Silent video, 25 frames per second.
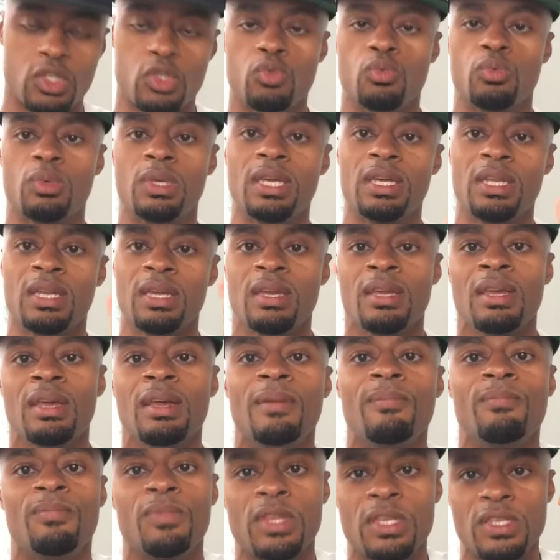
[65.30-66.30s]
you get it.
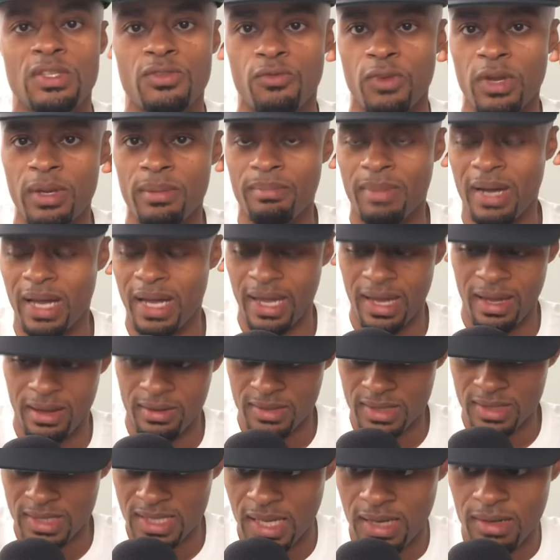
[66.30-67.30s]
It's written by
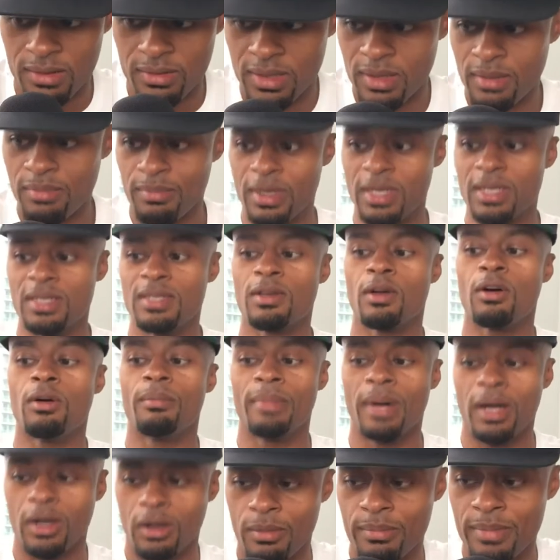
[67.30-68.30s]
Alex Haley, but it's all
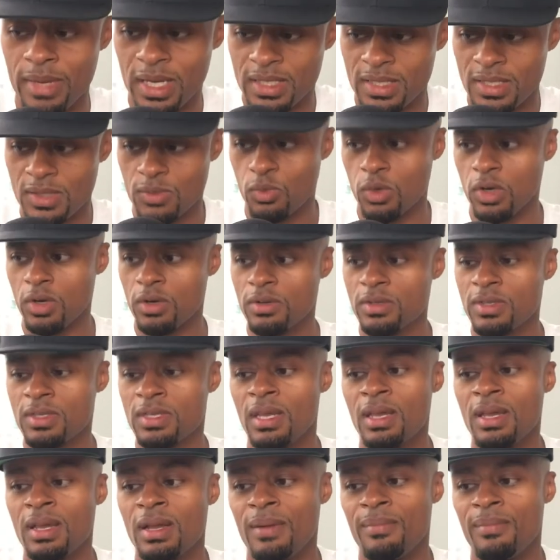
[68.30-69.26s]
Malcolm X's words.